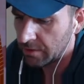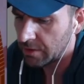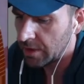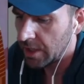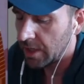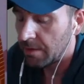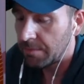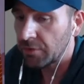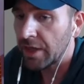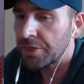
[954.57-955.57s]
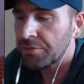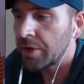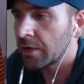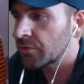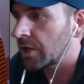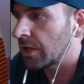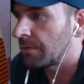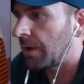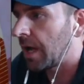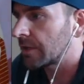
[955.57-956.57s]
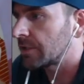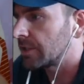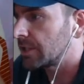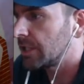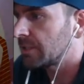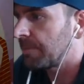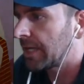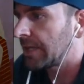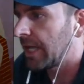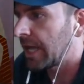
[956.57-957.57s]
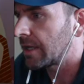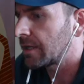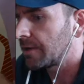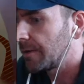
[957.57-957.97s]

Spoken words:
But it was like $300 boxes. He spent like